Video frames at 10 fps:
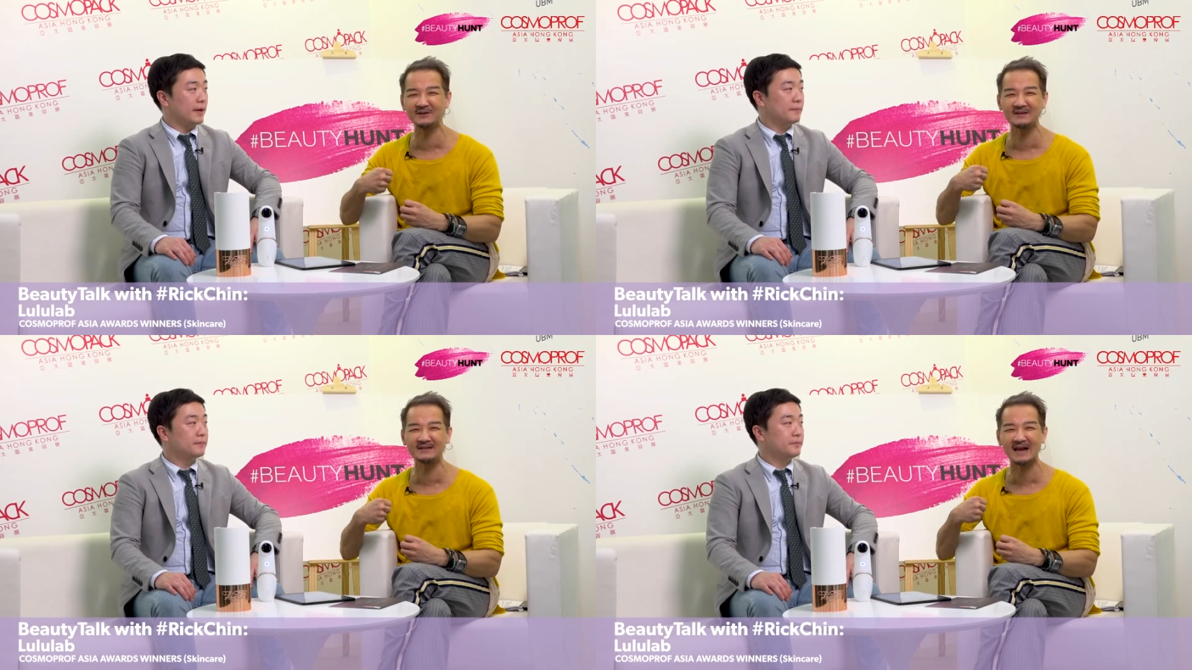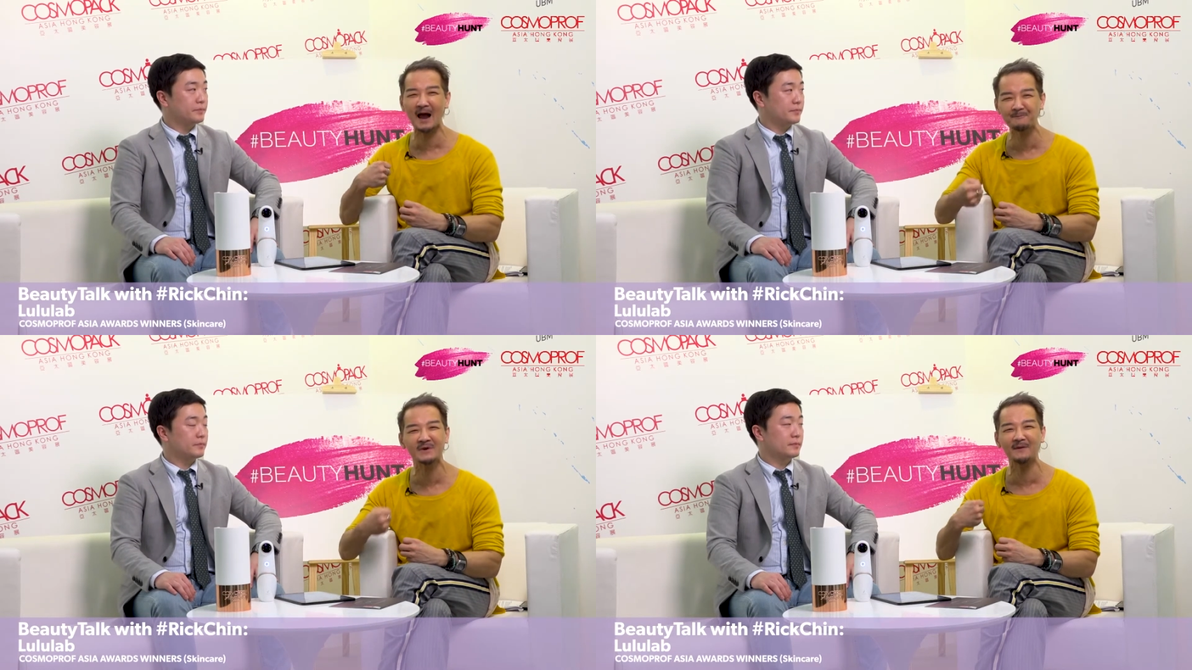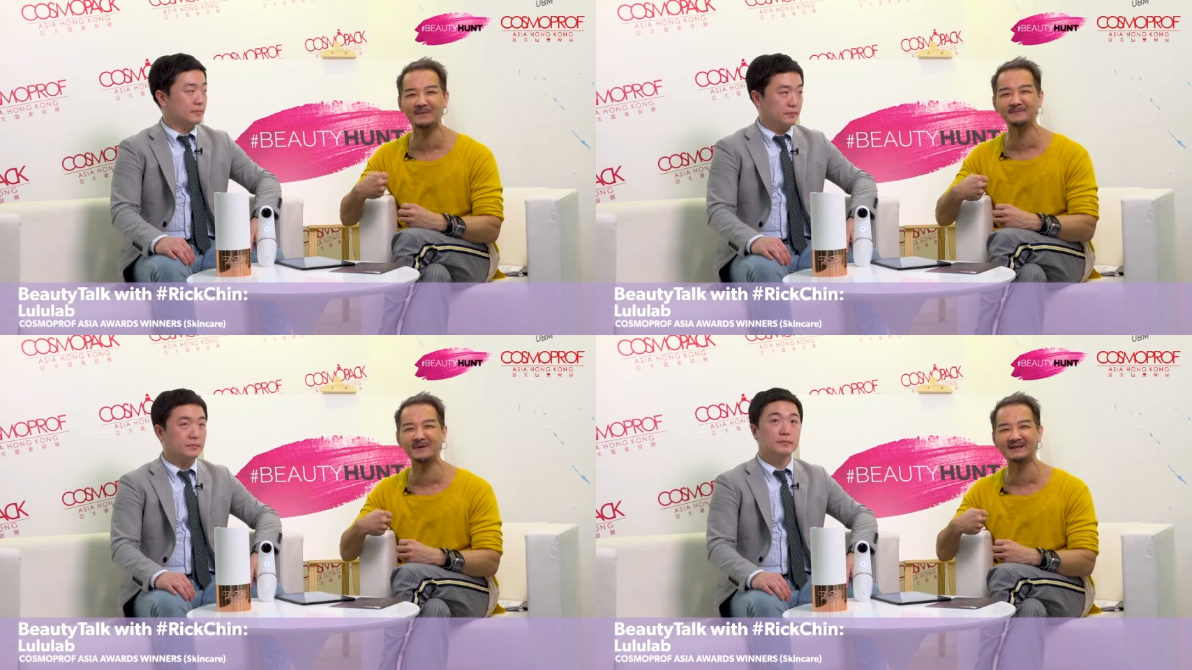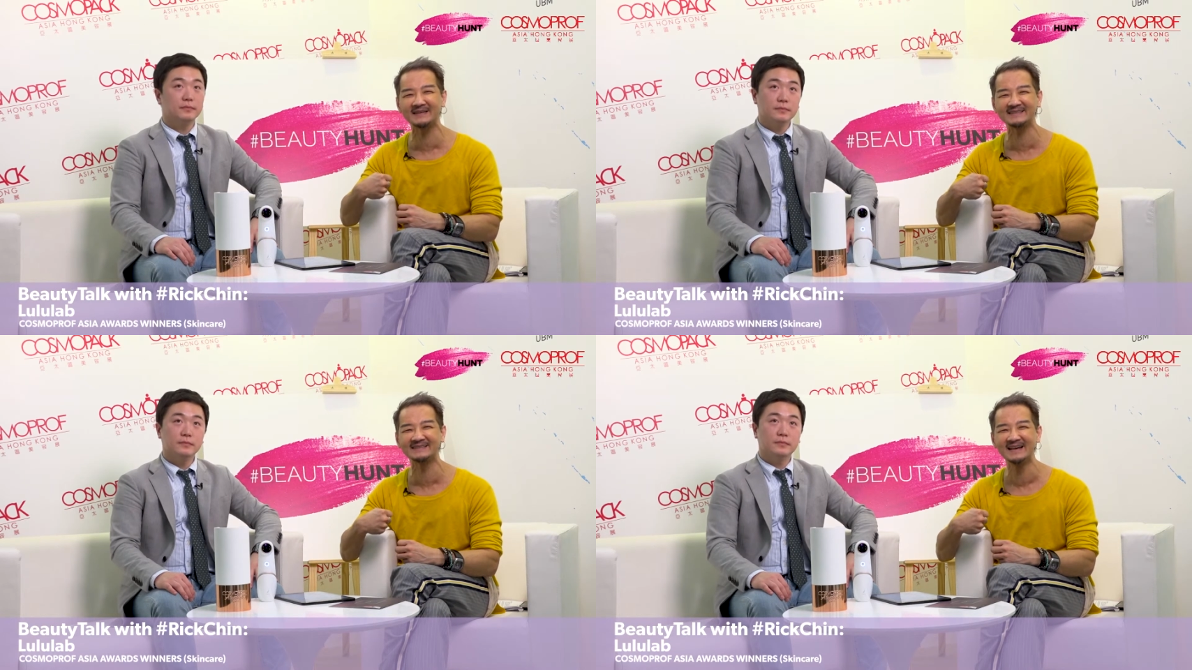Speaker 1: the upcoming
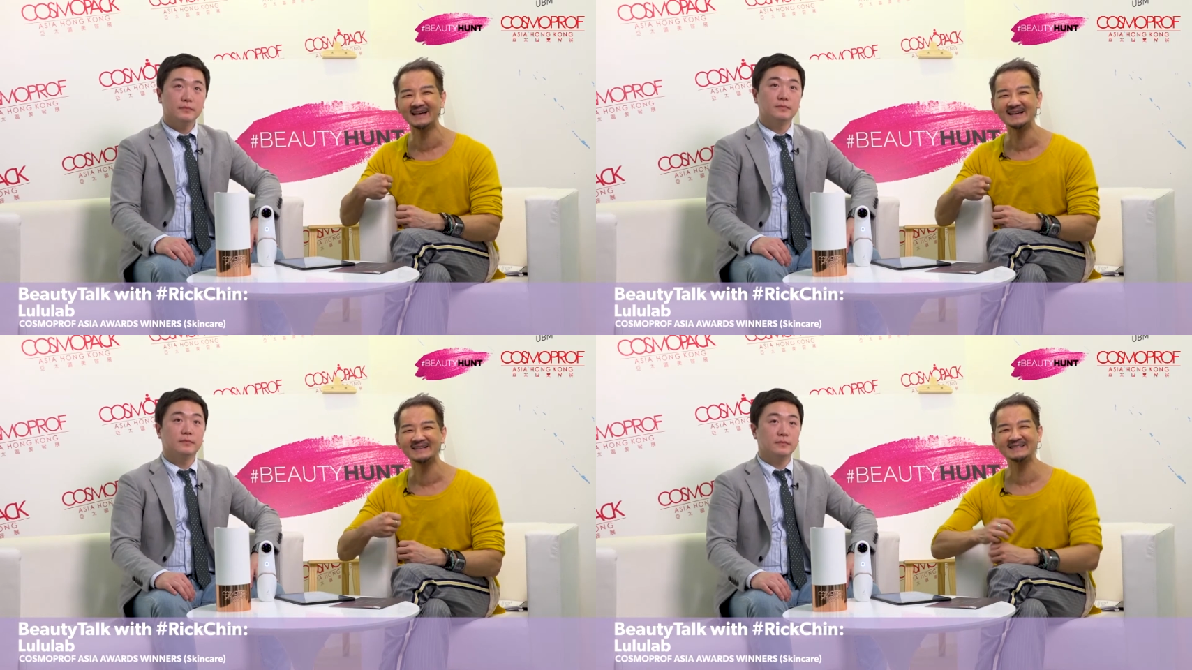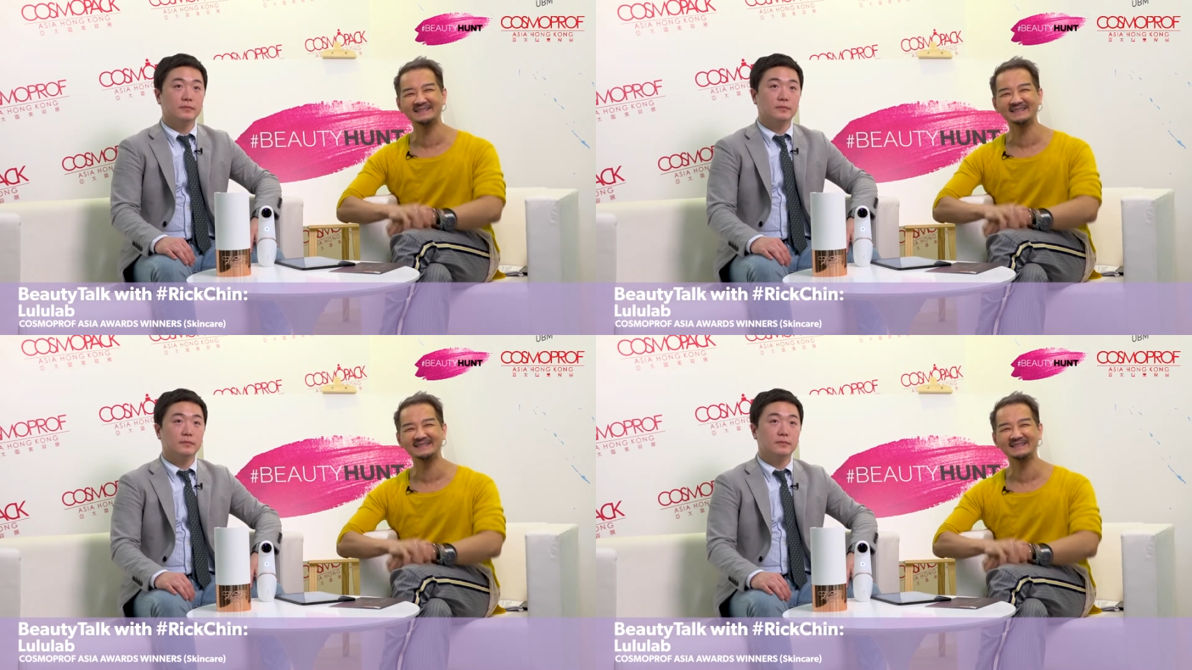products. Mm-hmm.